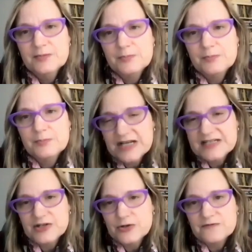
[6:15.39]
But in
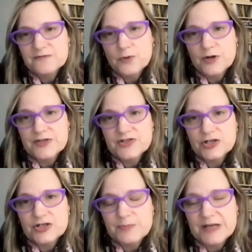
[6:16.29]
1904, the
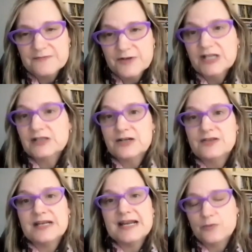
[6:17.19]
church made it very clear
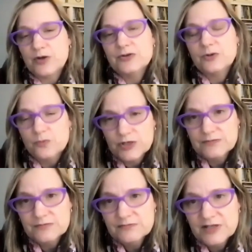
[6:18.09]
that anyone who would